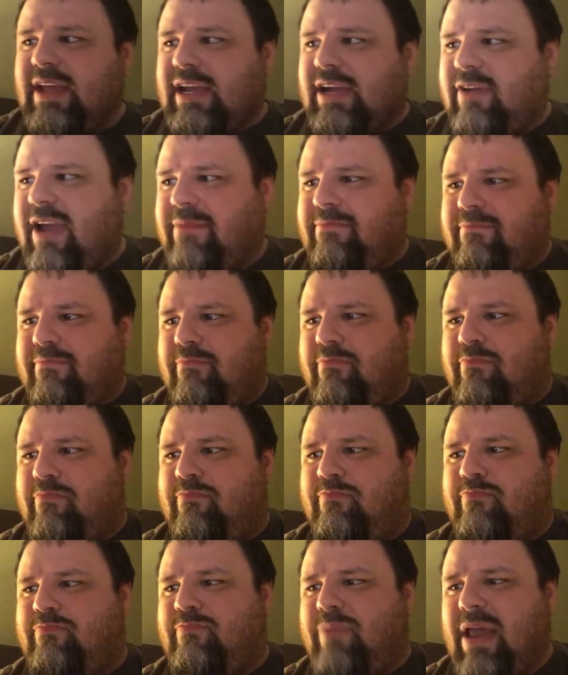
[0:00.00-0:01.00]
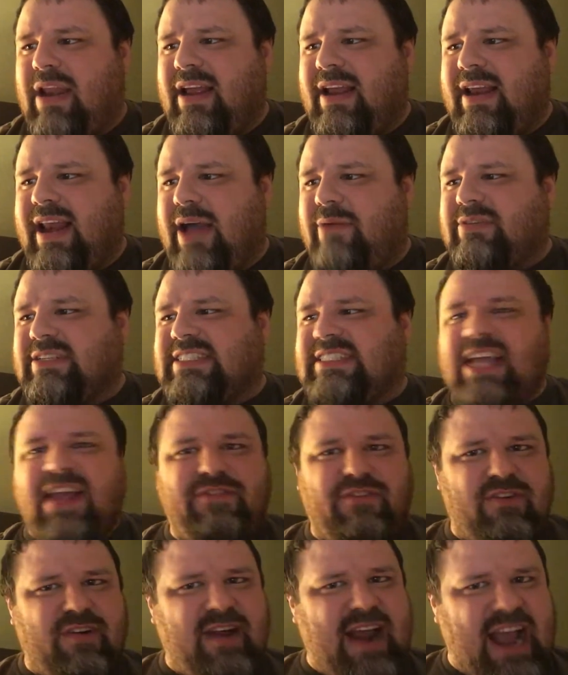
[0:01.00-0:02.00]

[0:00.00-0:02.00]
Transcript: Great Bellin, I was safer in